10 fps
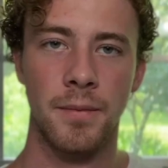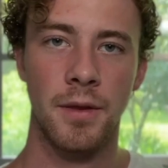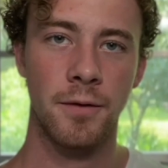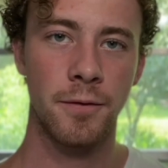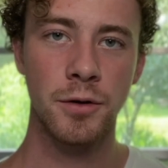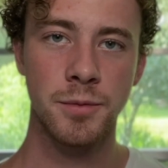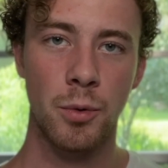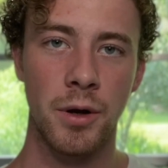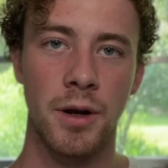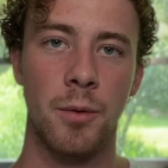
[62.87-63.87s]
The first
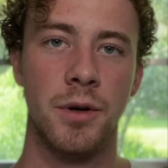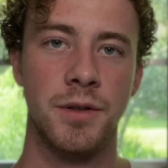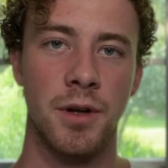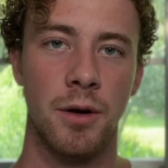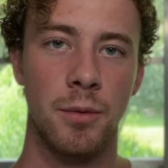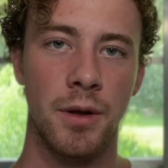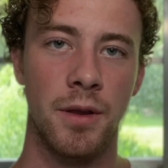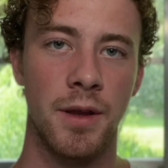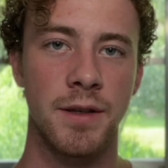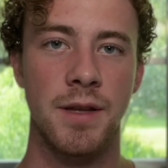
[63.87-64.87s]
point I want to start
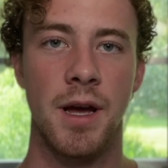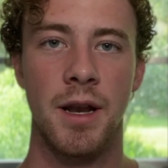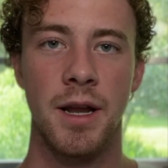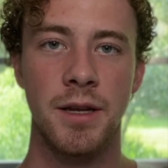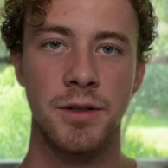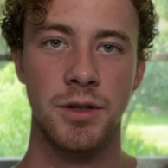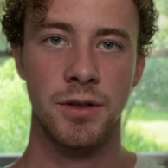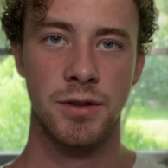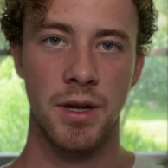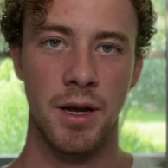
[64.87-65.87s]
with is that it is
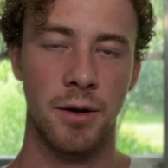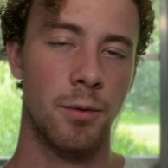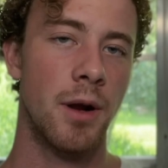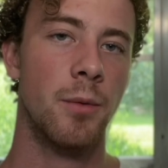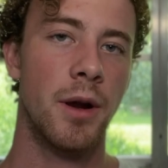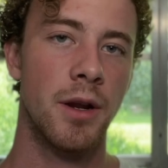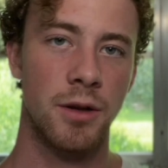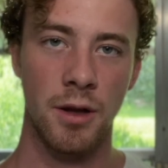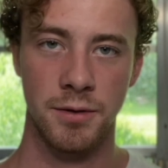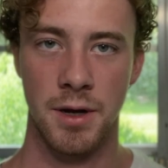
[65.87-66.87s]
just a great way to
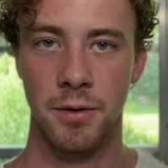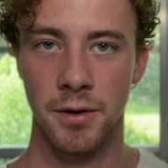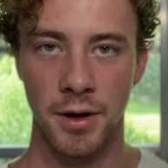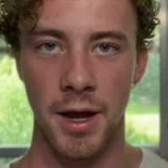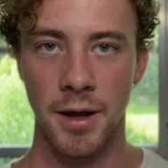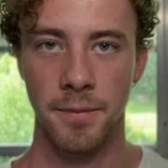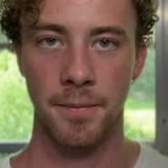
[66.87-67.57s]
close out your day.